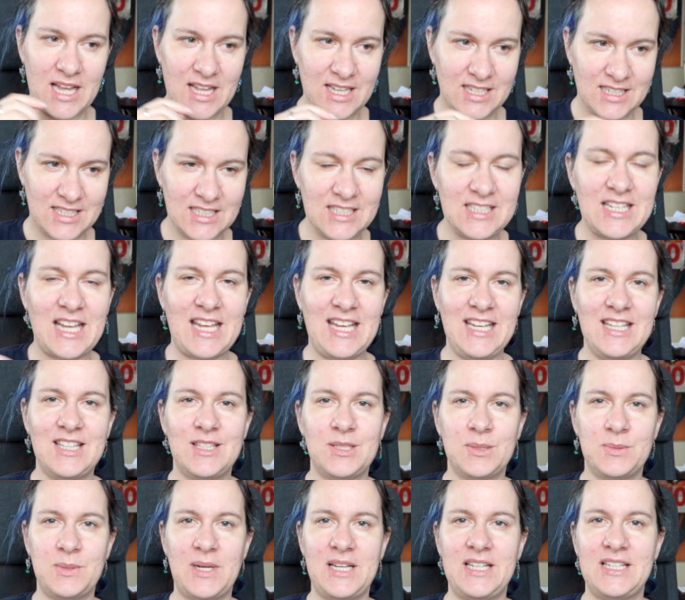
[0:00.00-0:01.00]
the
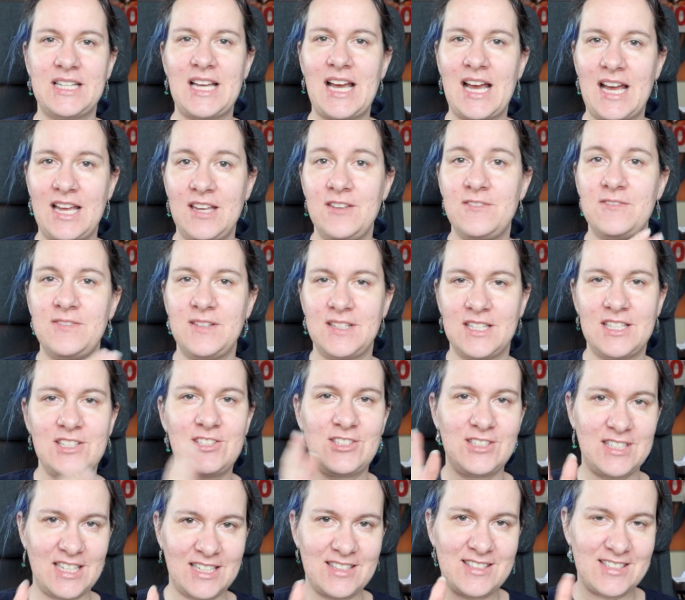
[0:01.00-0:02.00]
date when I
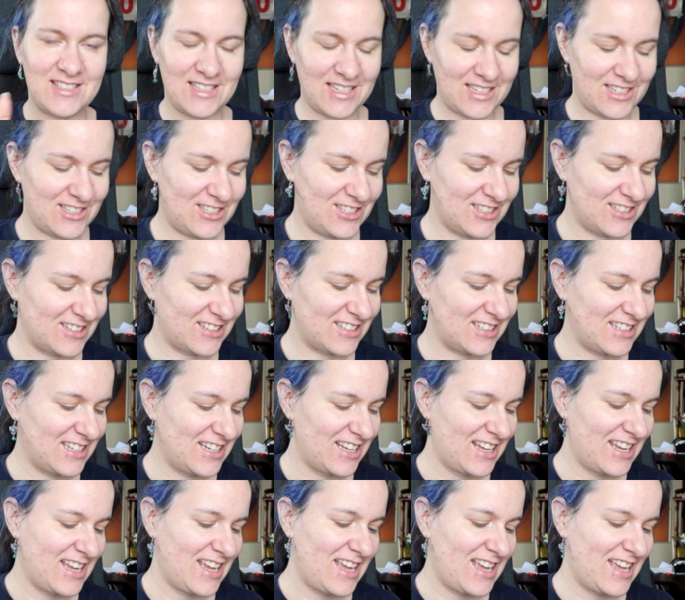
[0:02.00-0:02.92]
finished that section,